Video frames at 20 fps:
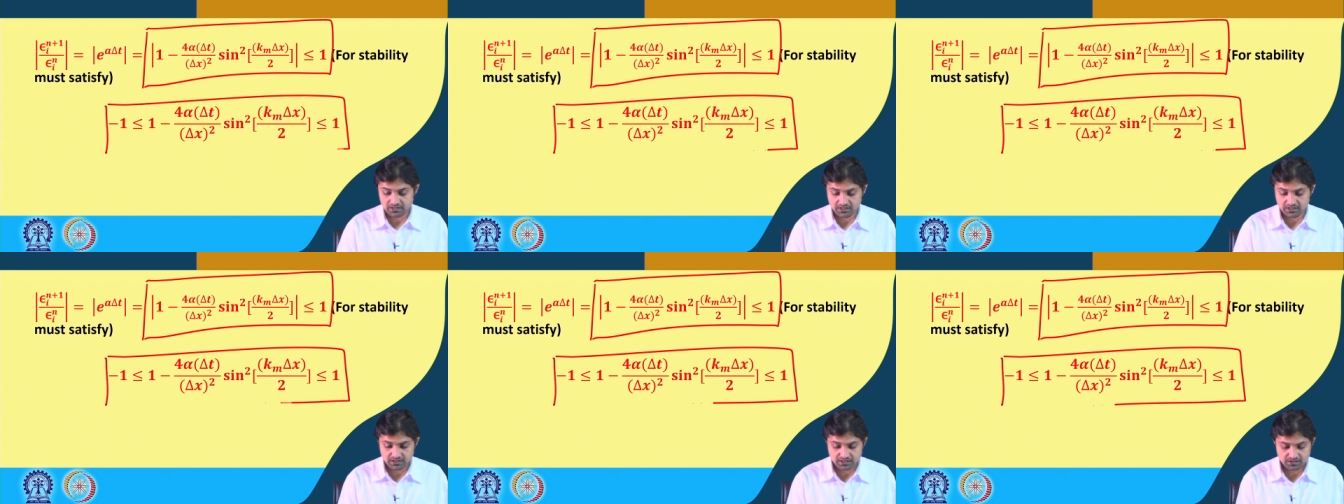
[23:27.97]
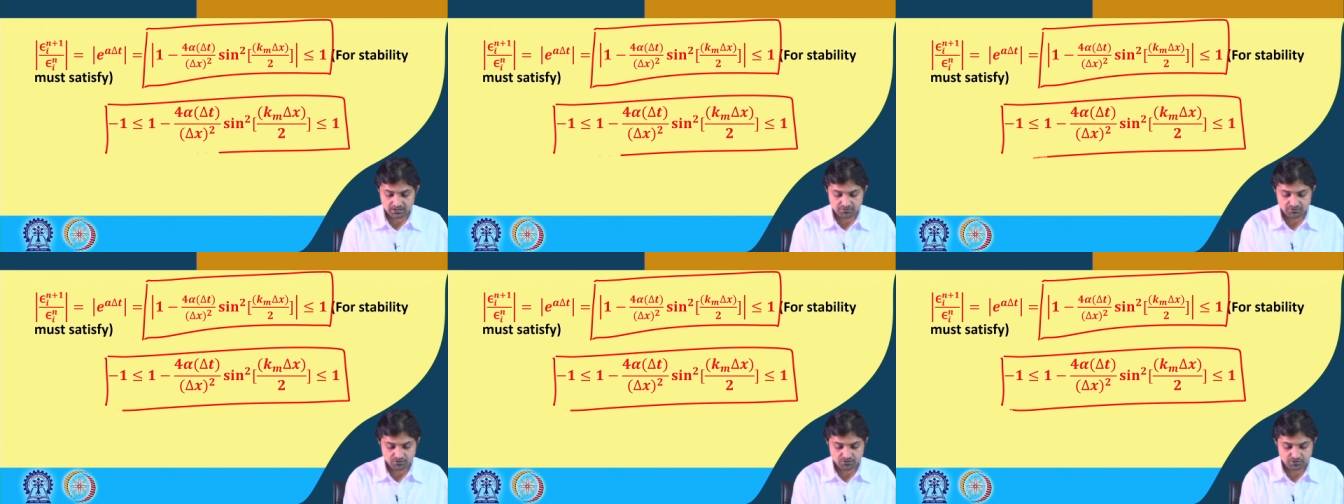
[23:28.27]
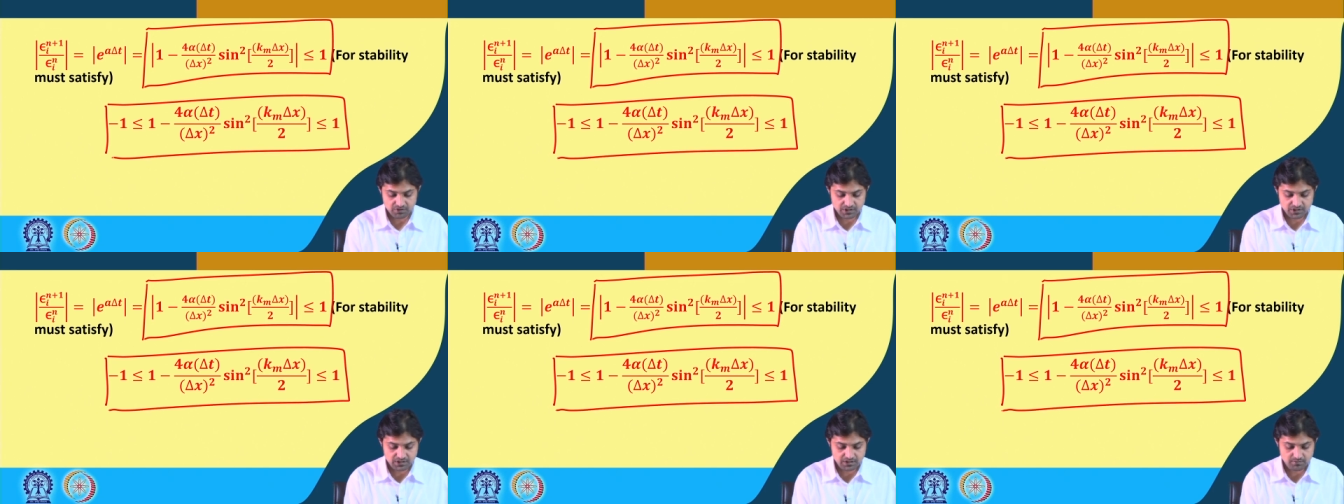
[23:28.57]
think if you
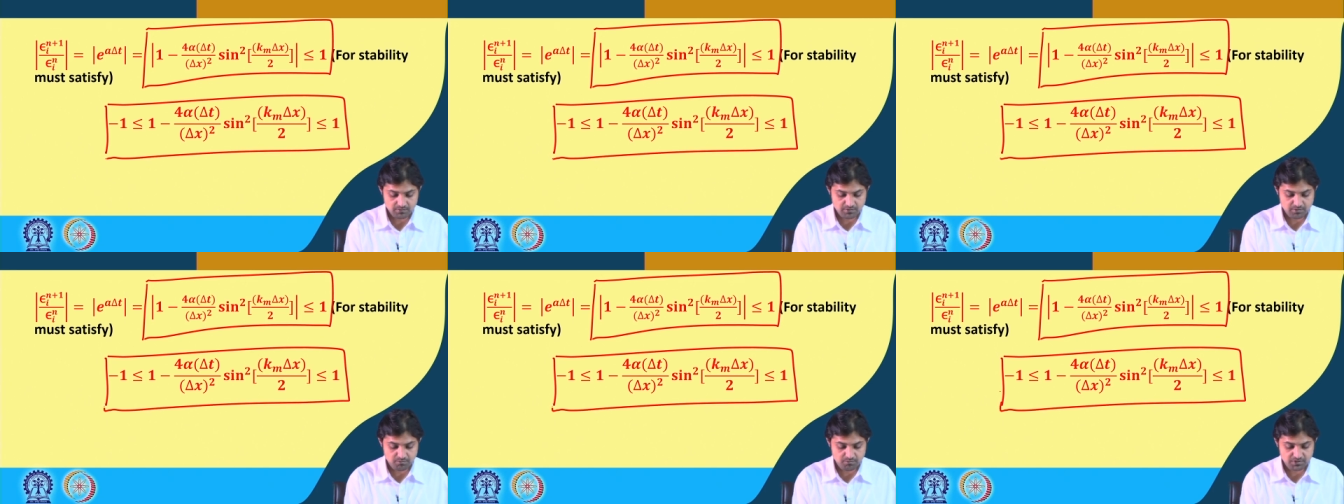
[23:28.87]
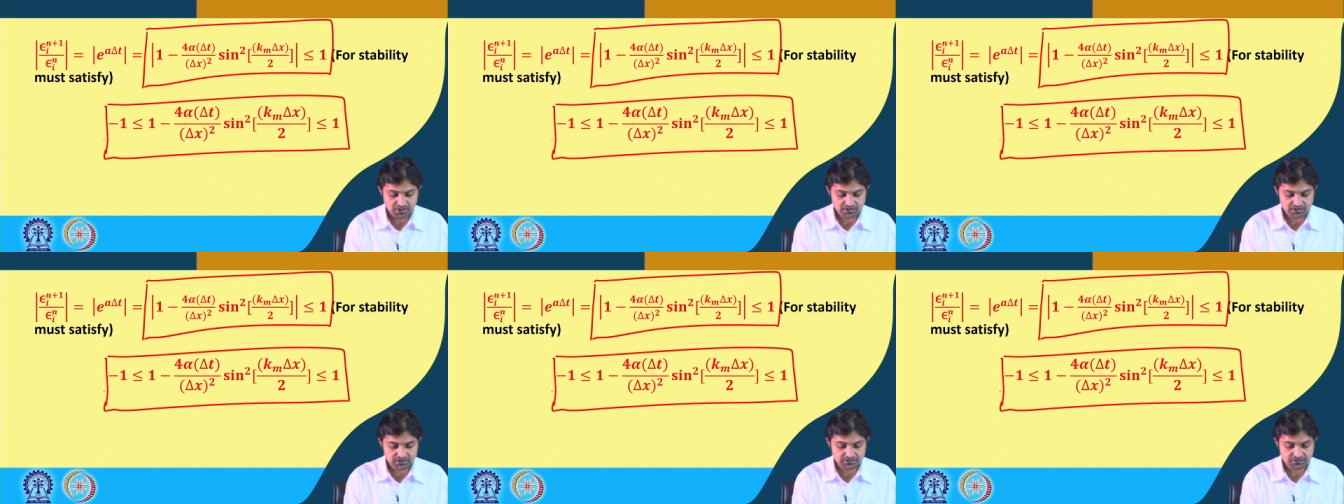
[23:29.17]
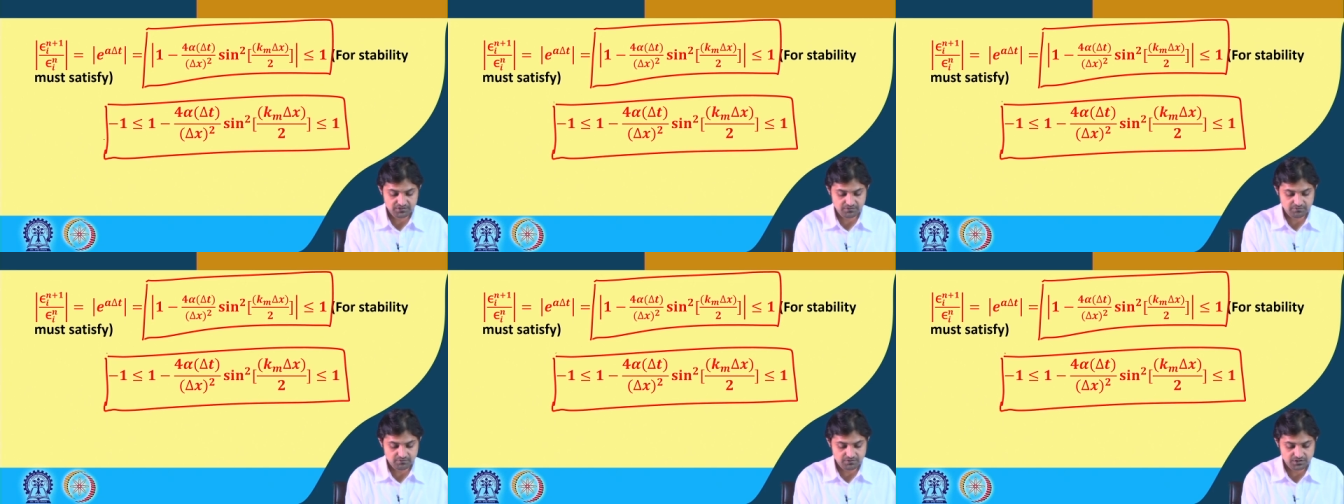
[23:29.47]
can remember this
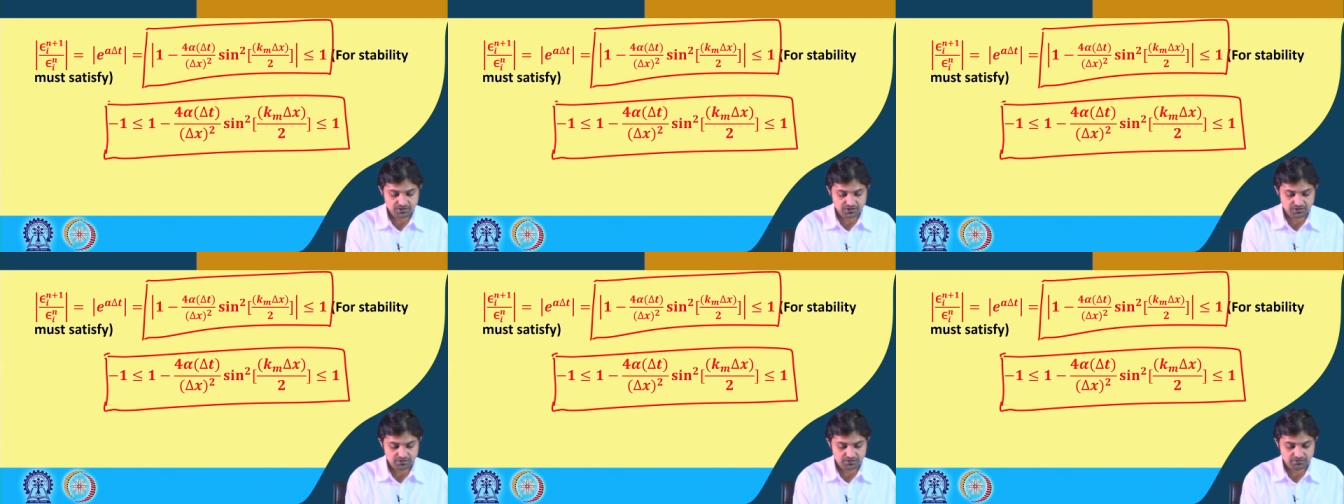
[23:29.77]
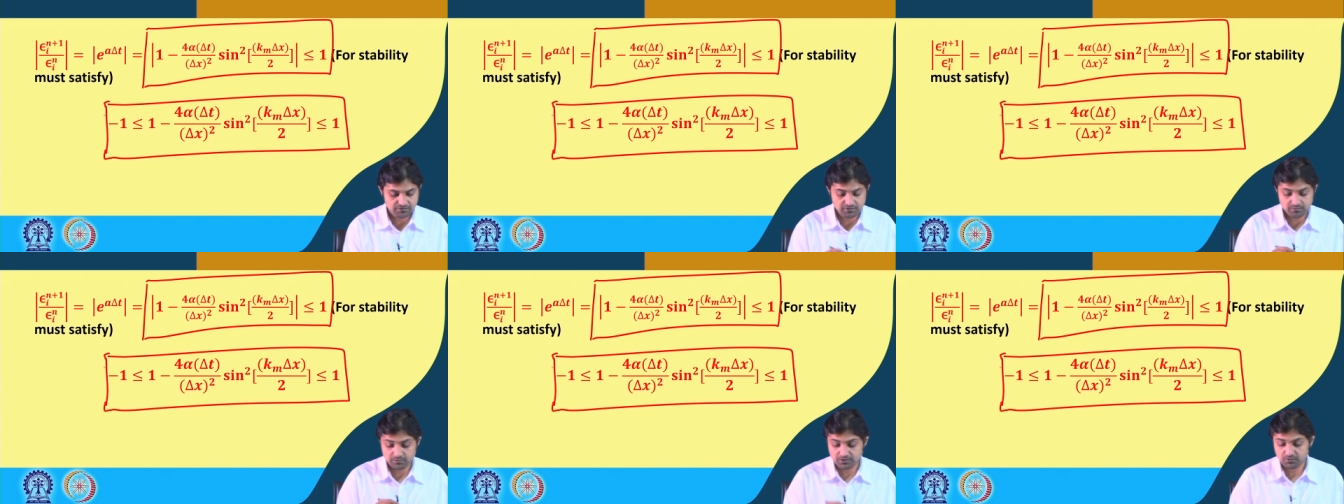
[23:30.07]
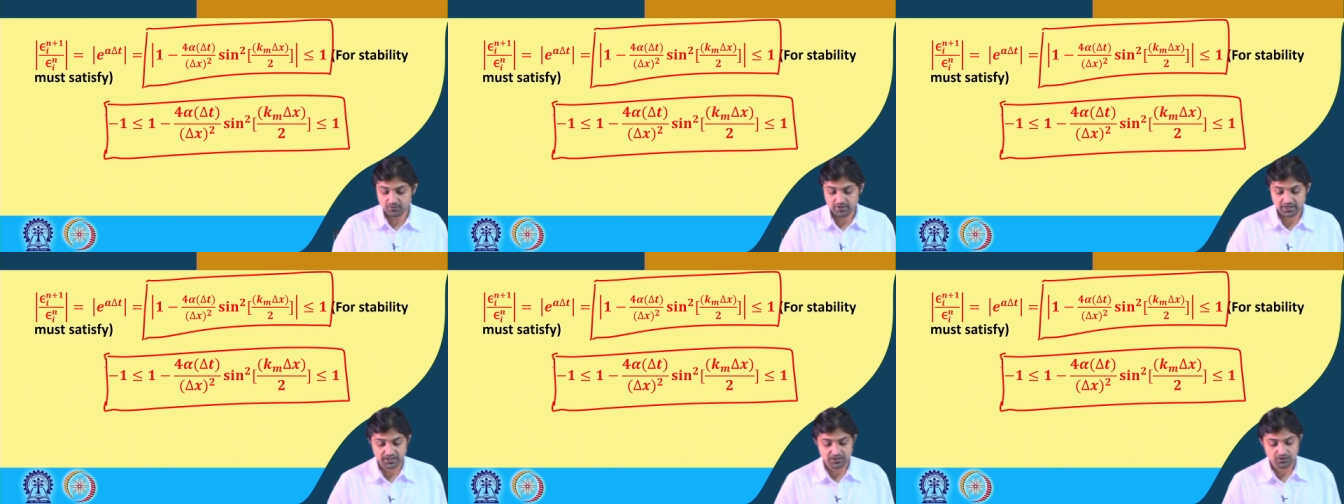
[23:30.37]
equation it will be
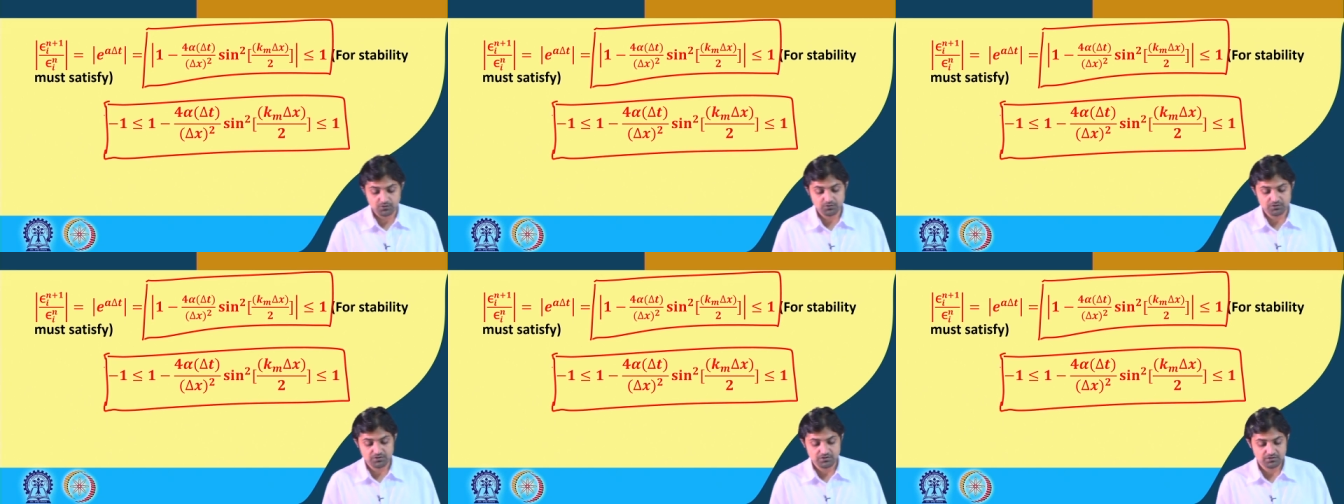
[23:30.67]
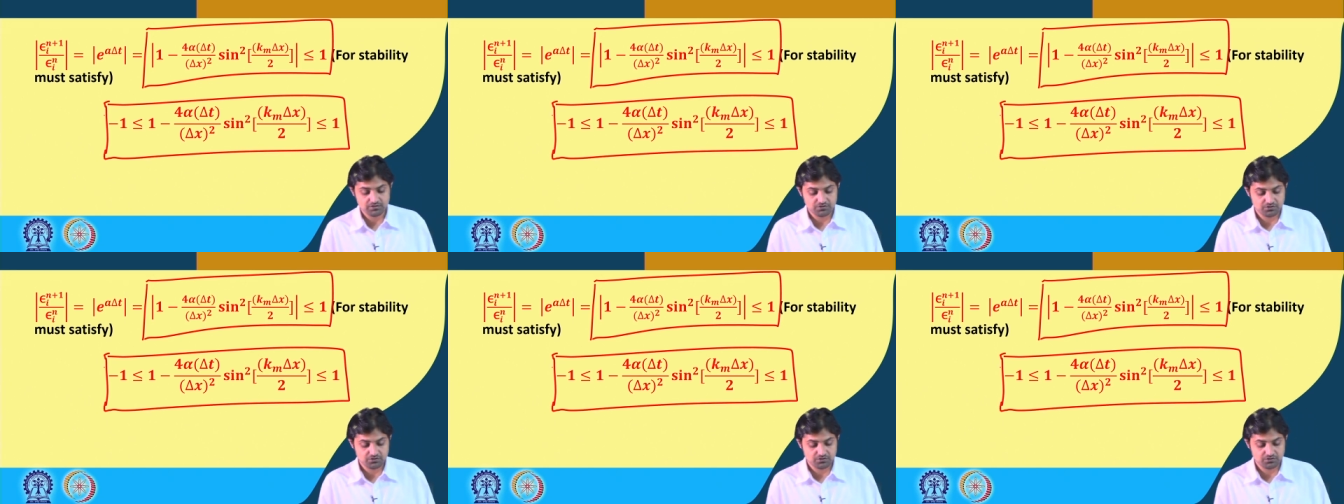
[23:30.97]
quite good